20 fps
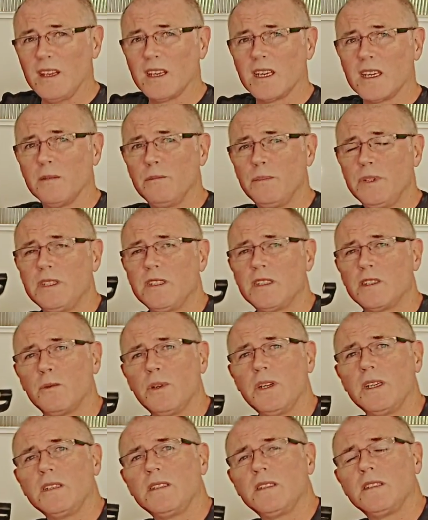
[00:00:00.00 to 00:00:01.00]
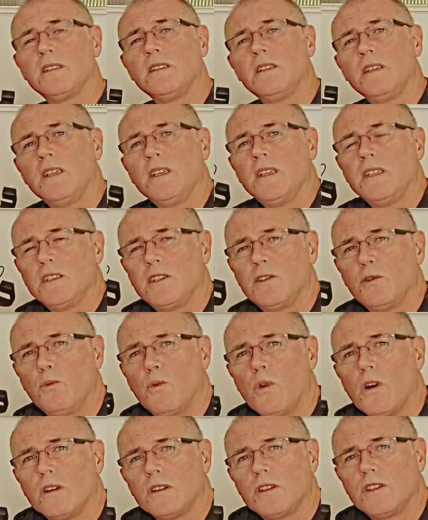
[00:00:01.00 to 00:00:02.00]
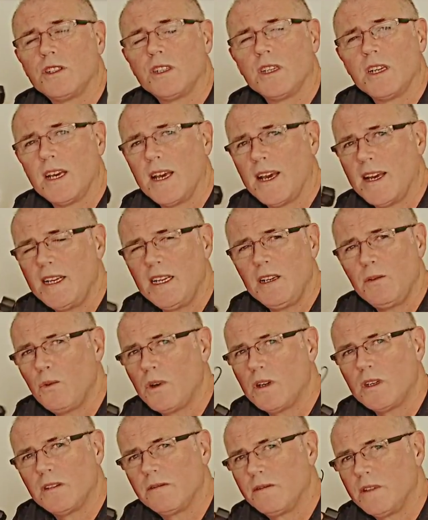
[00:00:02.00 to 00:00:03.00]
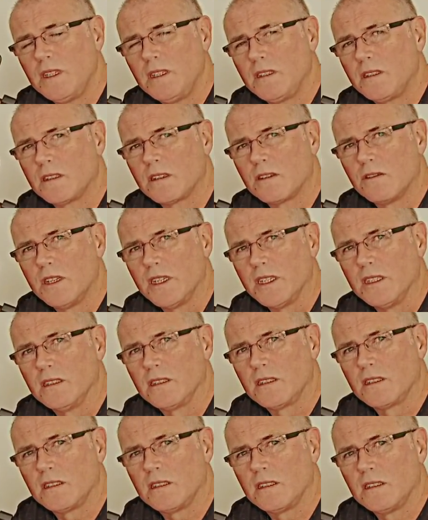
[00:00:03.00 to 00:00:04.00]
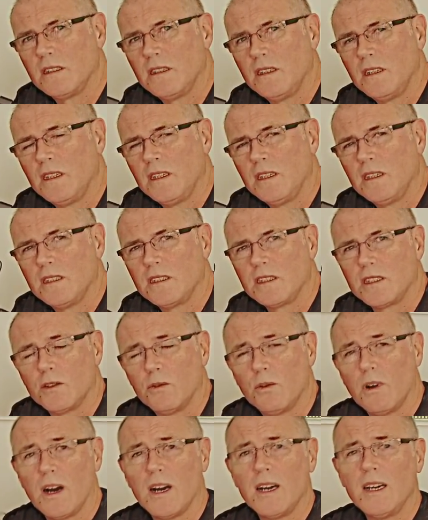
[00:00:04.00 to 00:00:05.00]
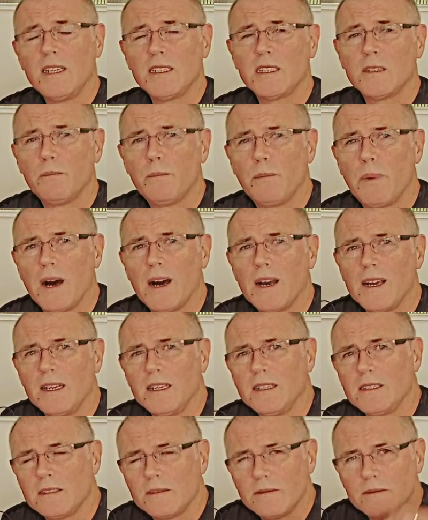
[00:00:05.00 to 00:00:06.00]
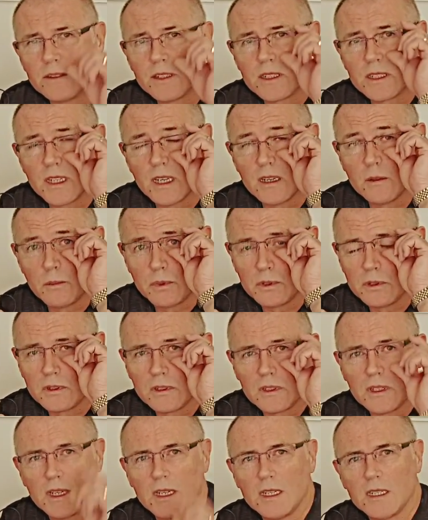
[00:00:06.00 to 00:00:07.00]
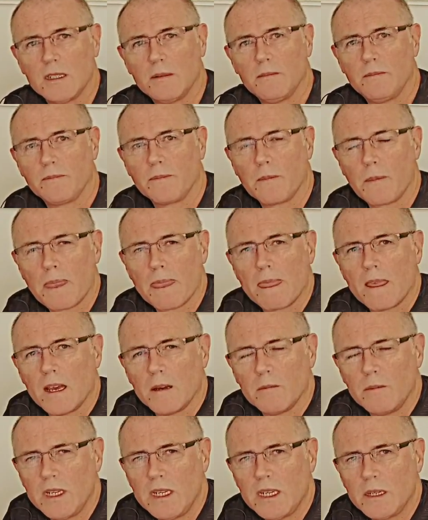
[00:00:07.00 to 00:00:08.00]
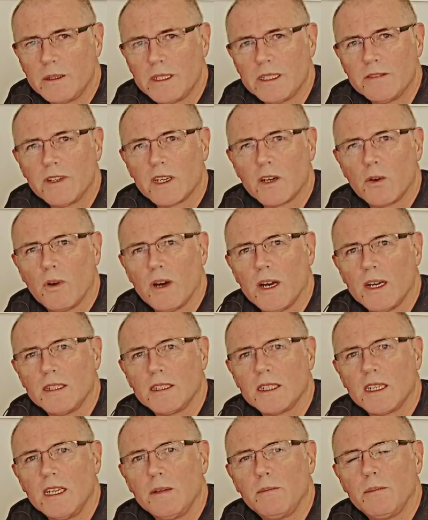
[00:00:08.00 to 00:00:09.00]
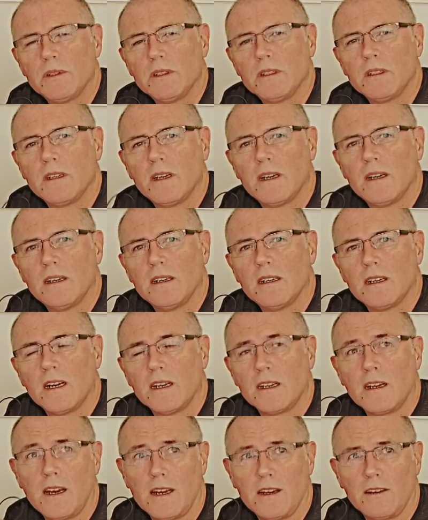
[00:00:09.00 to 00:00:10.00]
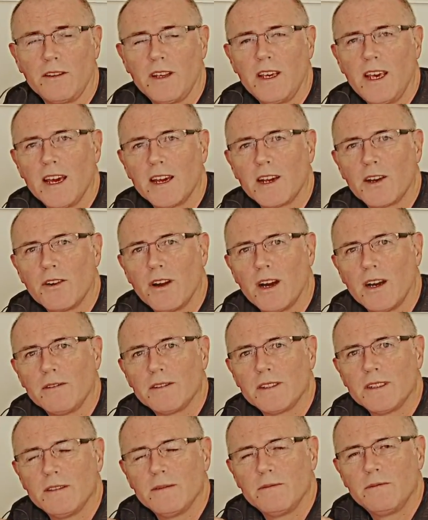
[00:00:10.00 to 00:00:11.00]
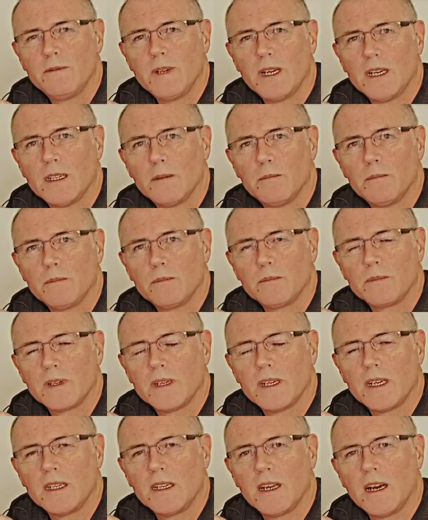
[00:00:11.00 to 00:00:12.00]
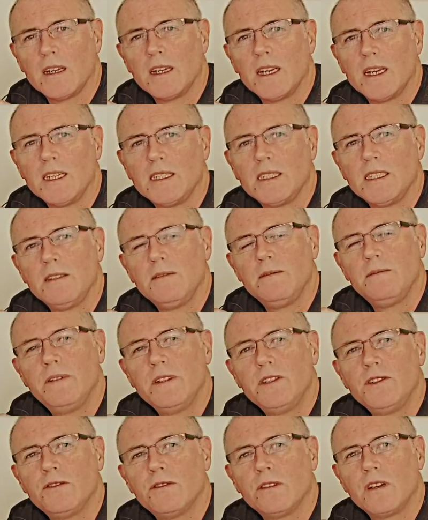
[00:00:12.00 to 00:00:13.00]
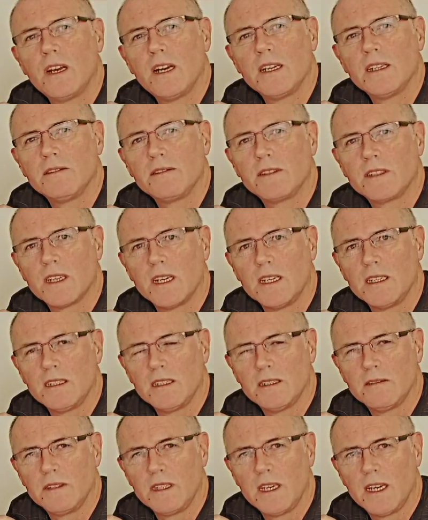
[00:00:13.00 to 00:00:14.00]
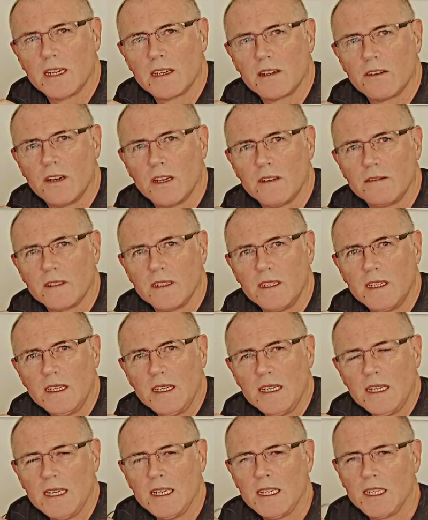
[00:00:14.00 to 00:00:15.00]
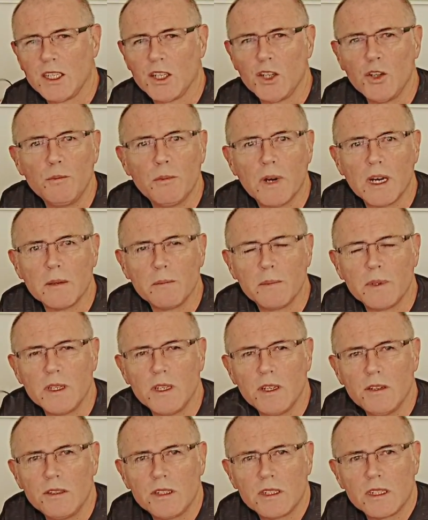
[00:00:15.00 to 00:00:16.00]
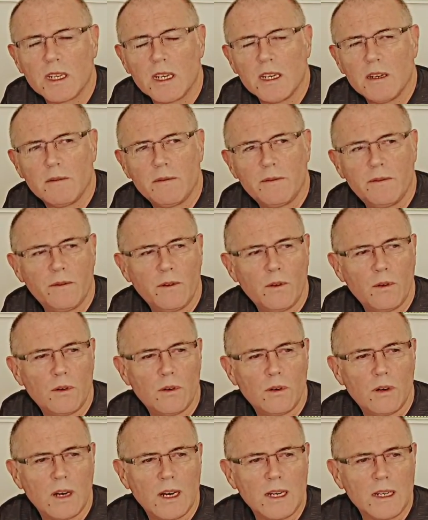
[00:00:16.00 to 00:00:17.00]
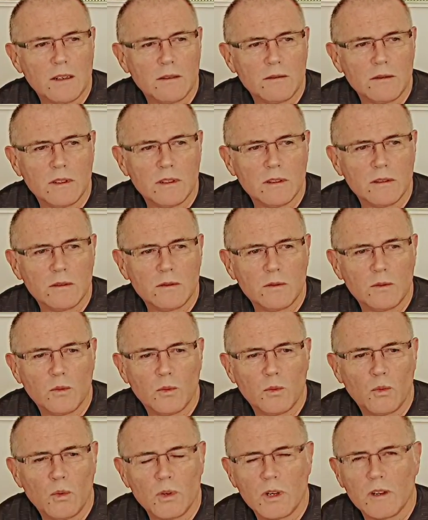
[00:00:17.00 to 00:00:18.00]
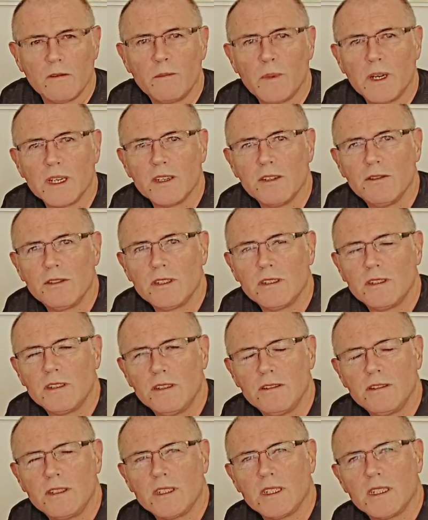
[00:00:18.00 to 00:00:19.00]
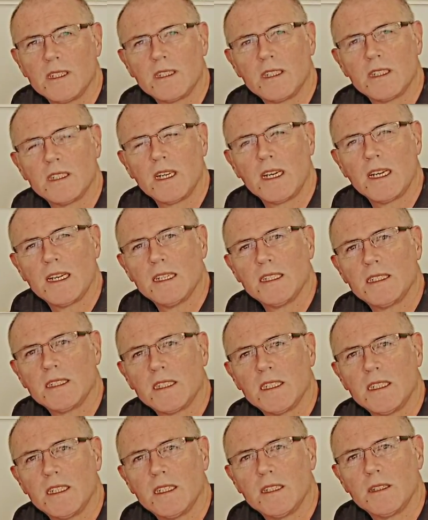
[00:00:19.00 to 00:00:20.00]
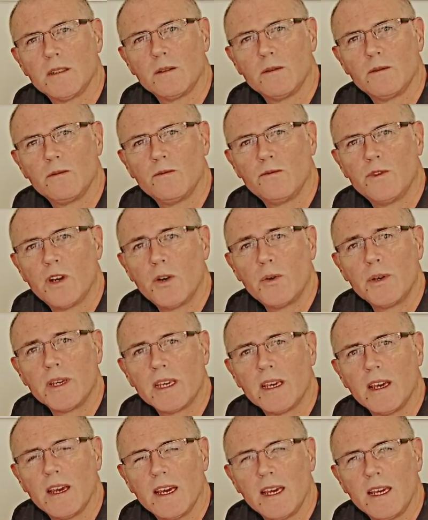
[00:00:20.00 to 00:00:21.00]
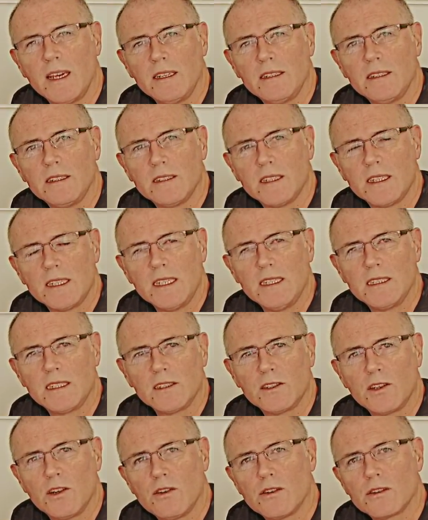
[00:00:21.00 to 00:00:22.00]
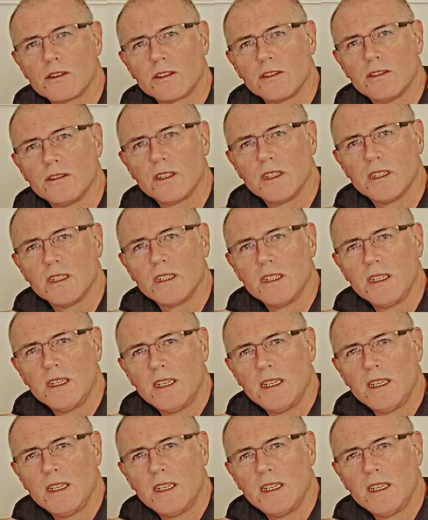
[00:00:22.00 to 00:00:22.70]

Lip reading: can be switched to watch any one of these screens. So I, as a pilot, for example, I'm legally required to keep an eye on the aircraft, an unaided visual line of sight of the aircraft. You might be using it for, I don't know, one of my users use it as a rowing aid. He's a cox on a